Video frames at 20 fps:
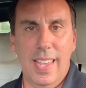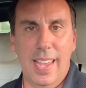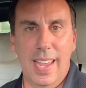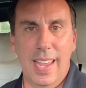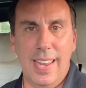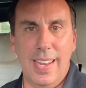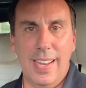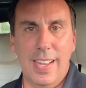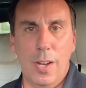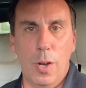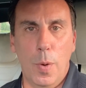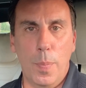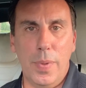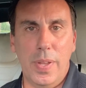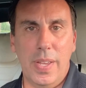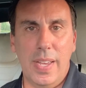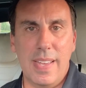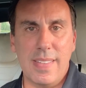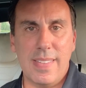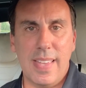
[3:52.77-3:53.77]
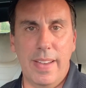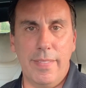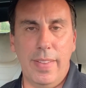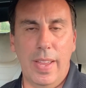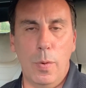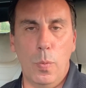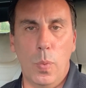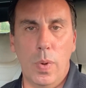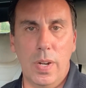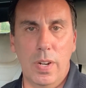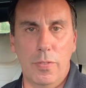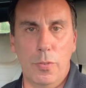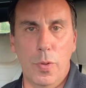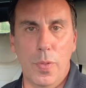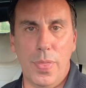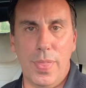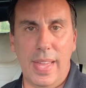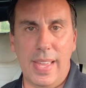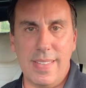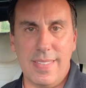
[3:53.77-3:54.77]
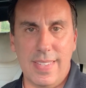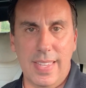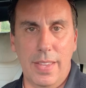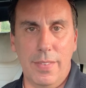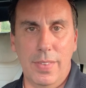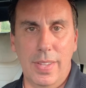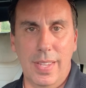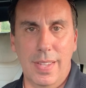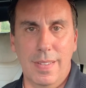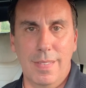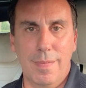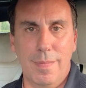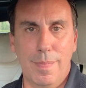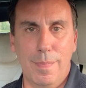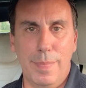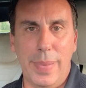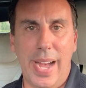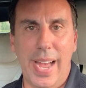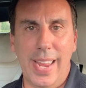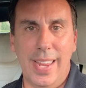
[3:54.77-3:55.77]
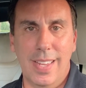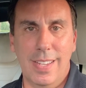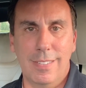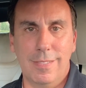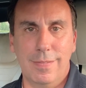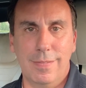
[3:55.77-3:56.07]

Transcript: And I hope you guys have a wonderful Thanksgiving. Bye.